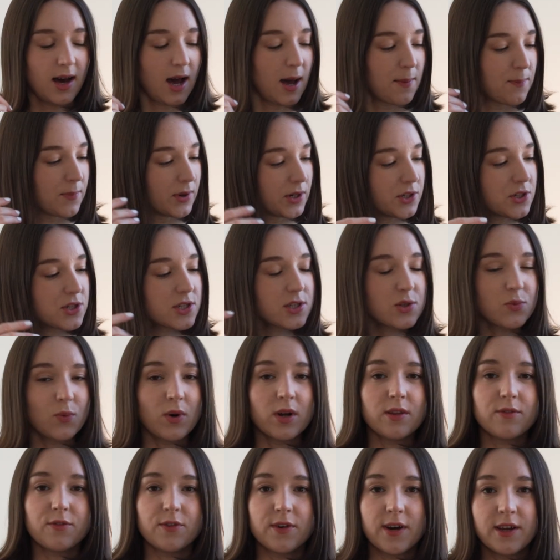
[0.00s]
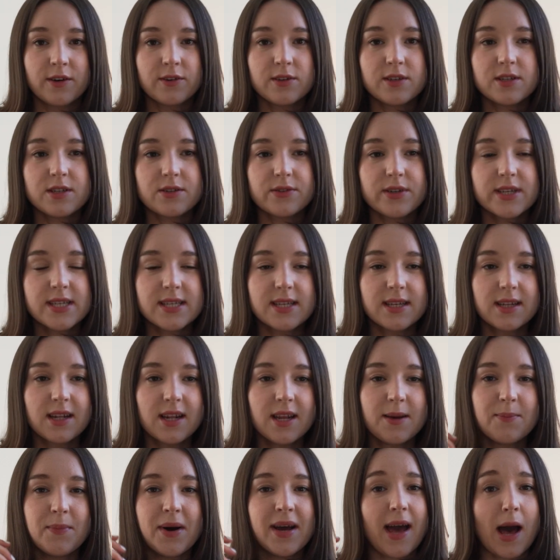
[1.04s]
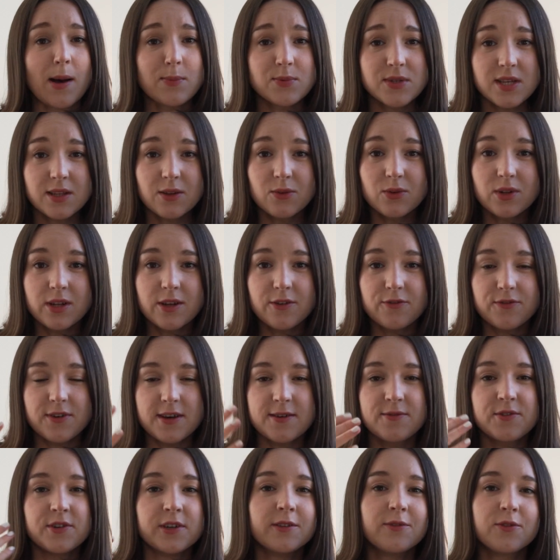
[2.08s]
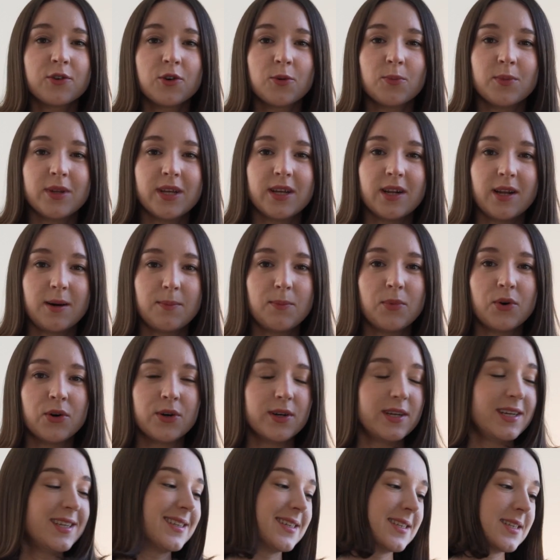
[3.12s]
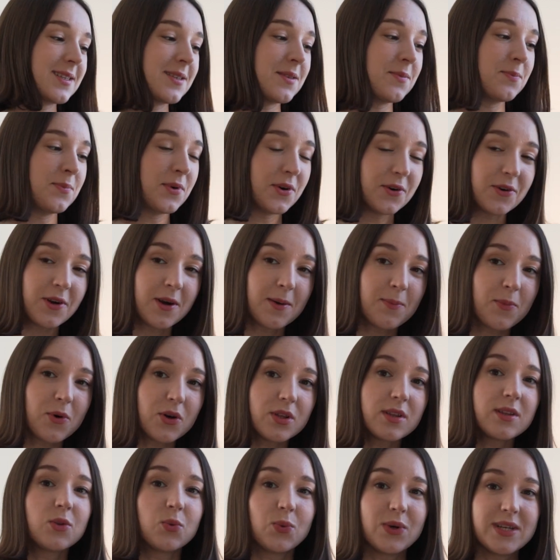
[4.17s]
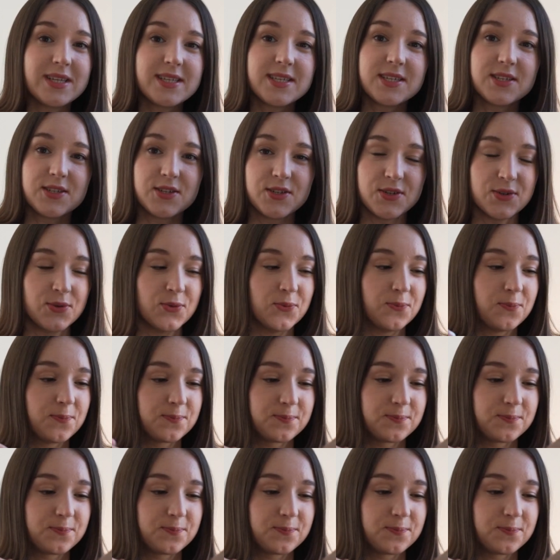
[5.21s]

I purchased one fragrance recently, my absolutely favorite from Le Labo. It is Bergamot 22.